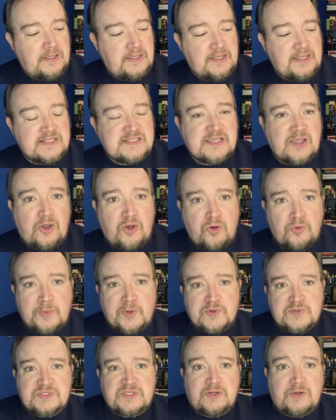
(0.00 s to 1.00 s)
it's
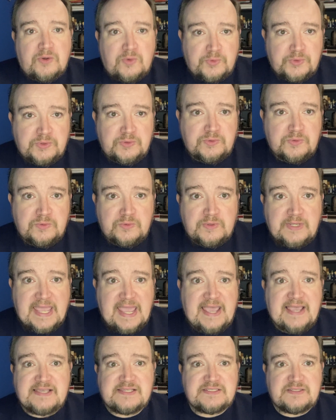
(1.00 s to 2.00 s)
almost a whole new
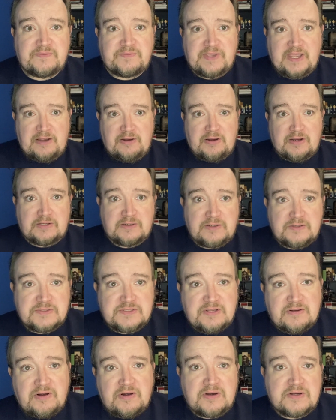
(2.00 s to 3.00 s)
cast of characters.
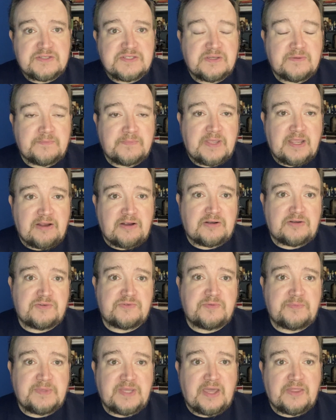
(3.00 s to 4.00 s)
There are some characters
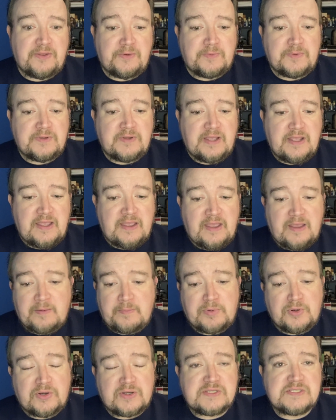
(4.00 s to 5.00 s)
from the other
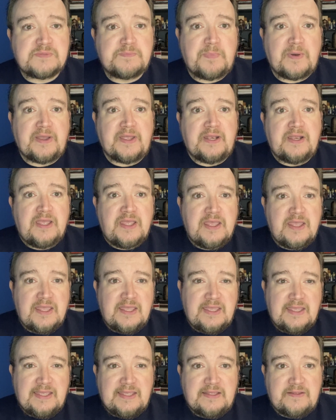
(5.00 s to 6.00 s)
books, but
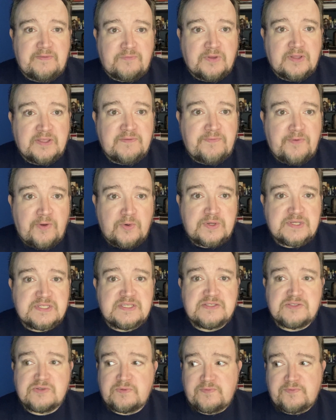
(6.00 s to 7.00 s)
it really
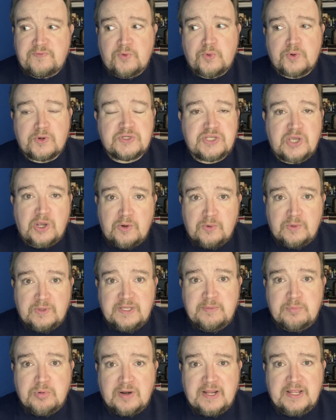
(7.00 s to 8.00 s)
focuses on 4 totally
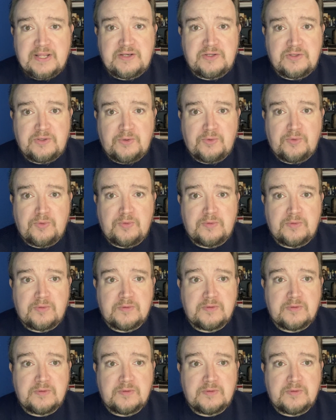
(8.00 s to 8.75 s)
brand new